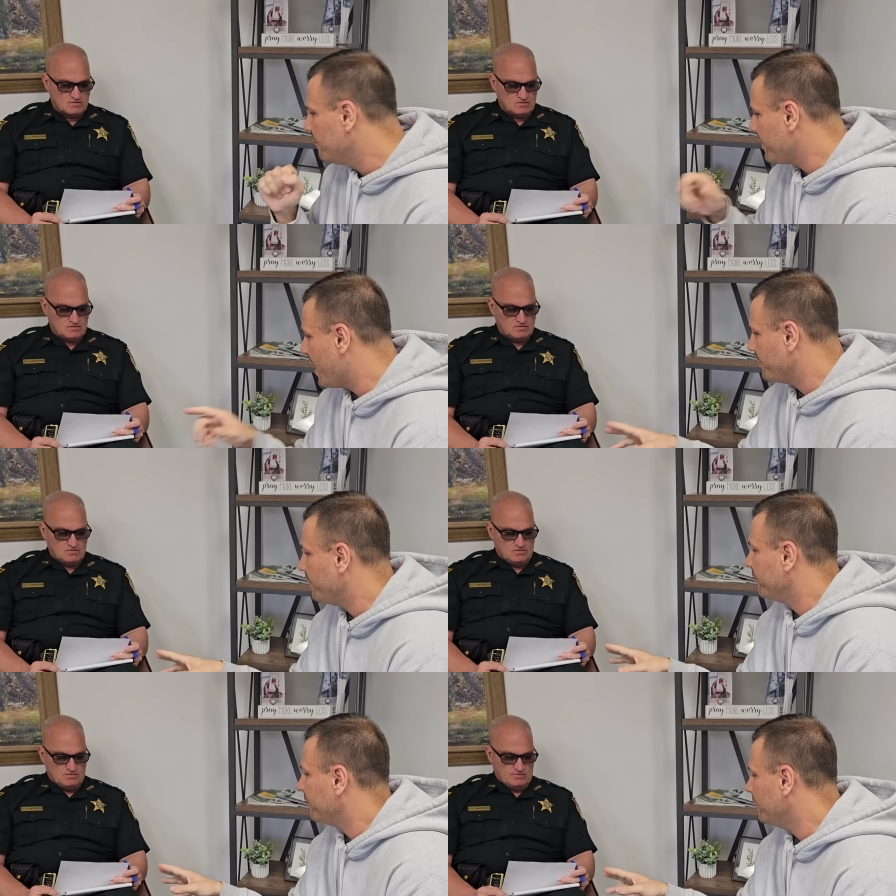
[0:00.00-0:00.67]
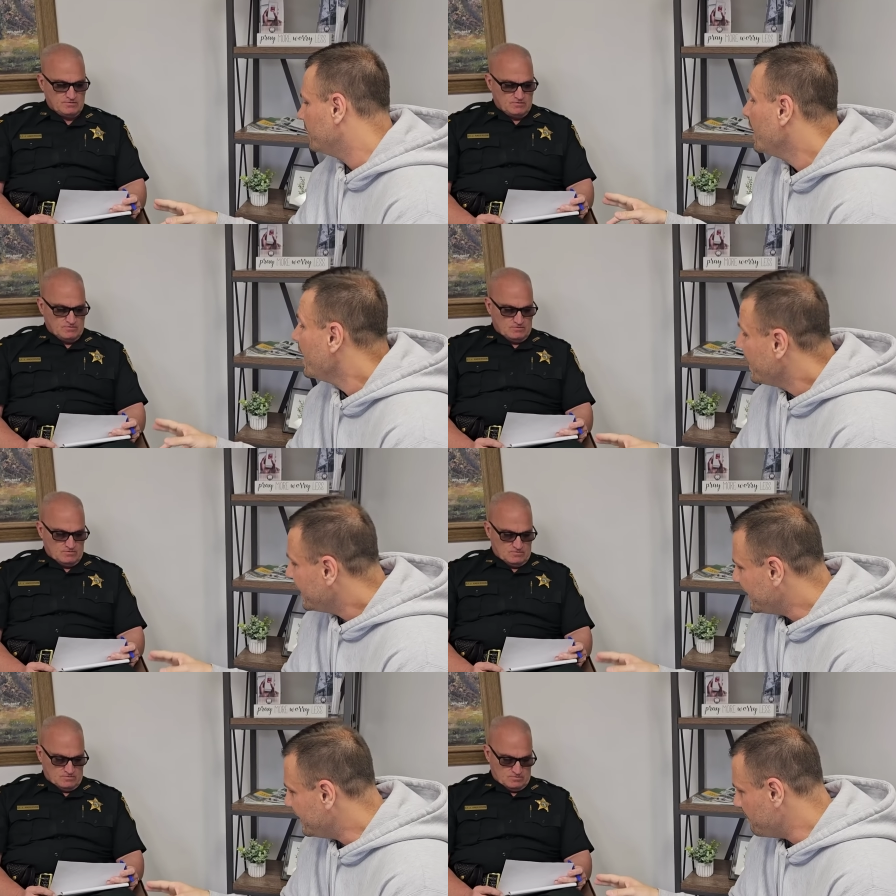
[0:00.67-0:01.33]
Speaker 1: of that, there's an
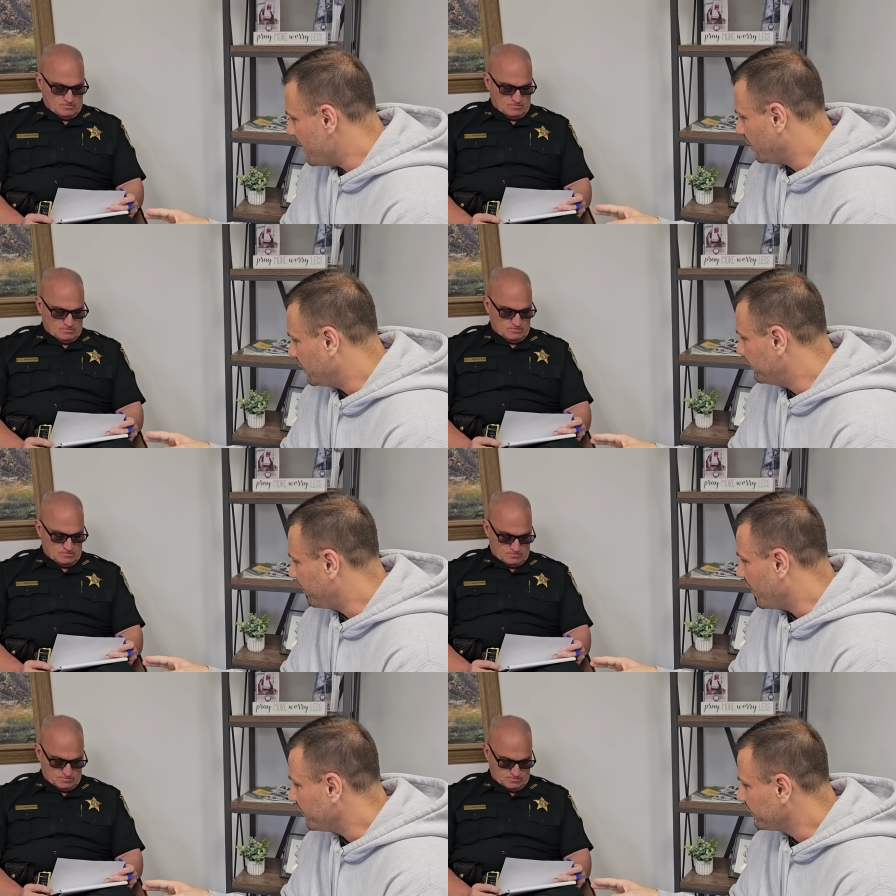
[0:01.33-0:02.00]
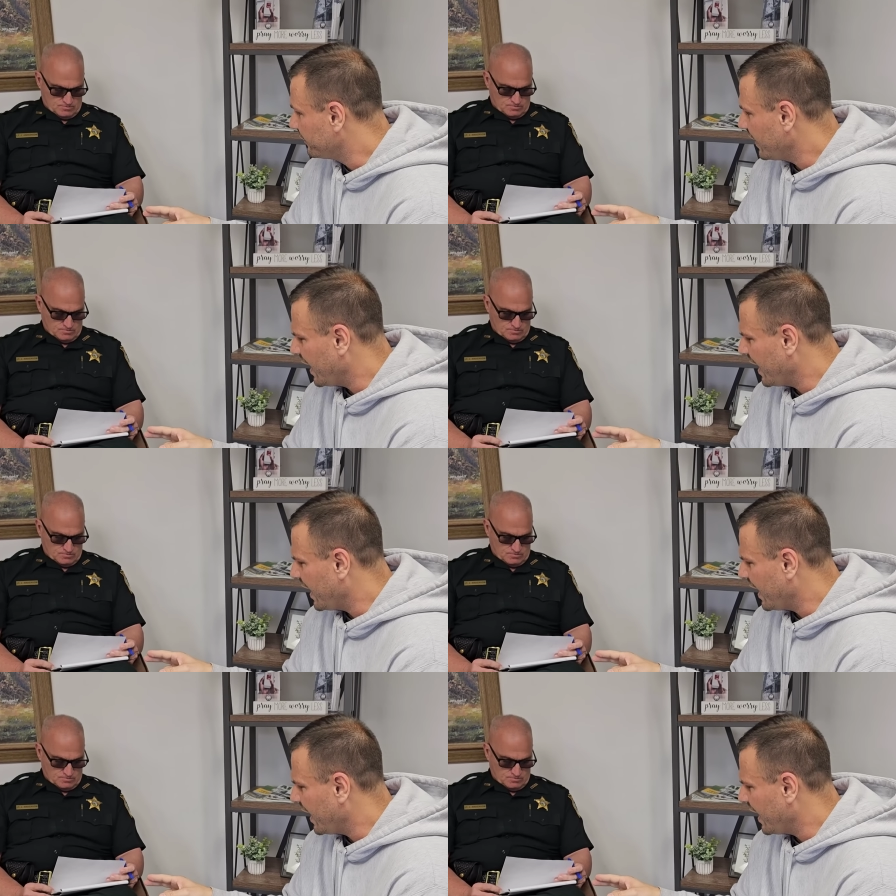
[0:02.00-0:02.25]
email address.